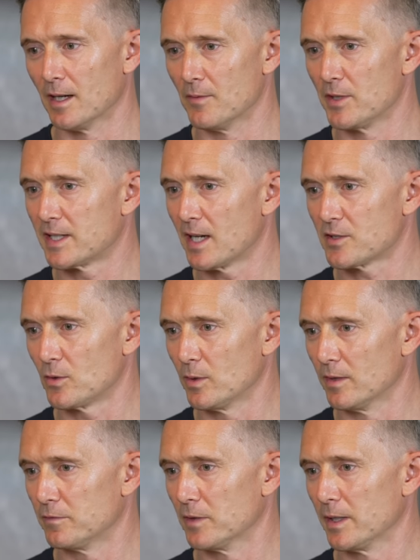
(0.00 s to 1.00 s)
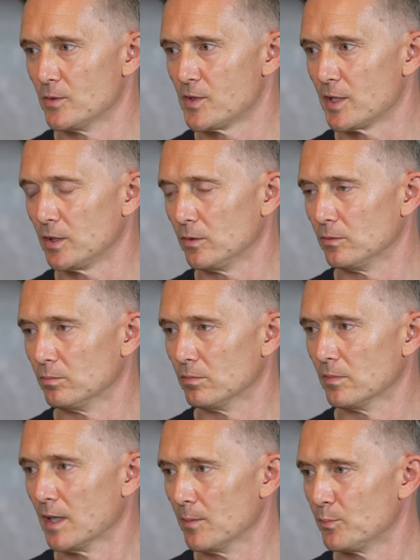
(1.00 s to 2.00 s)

Uh, the category of fragrance that you um,